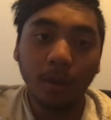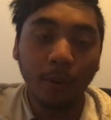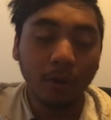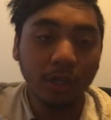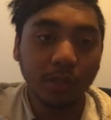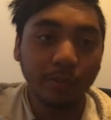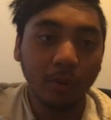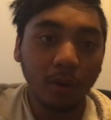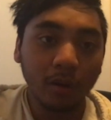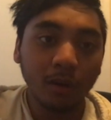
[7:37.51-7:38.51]
opponent's
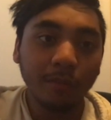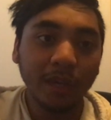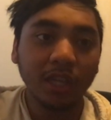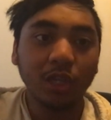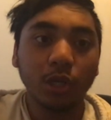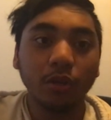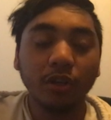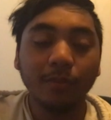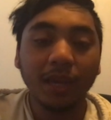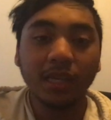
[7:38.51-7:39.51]
board or making sure
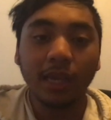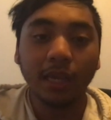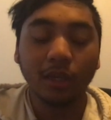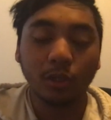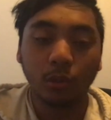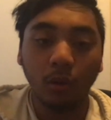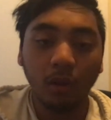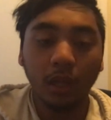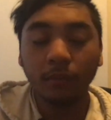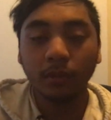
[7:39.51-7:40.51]
you maintain
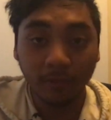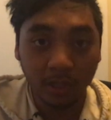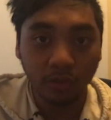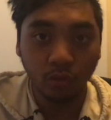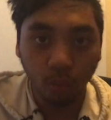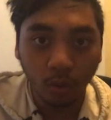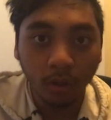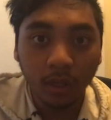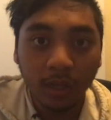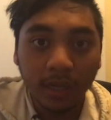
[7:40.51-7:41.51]
control of the duel